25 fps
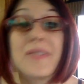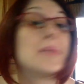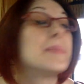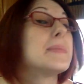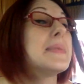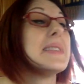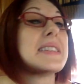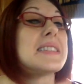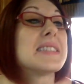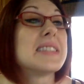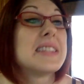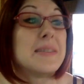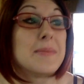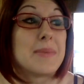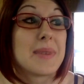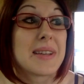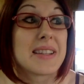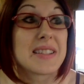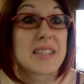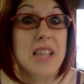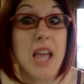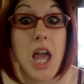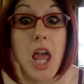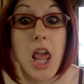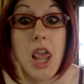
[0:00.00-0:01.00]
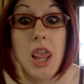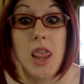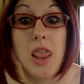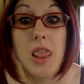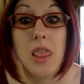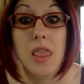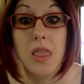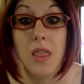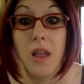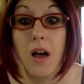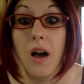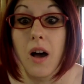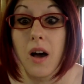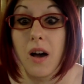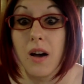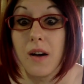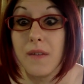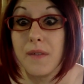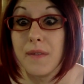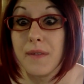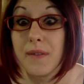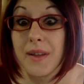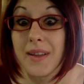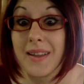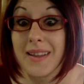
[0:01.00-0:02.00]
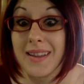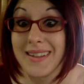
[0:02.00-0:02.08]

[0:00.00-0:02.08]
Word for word: from Disney, because I love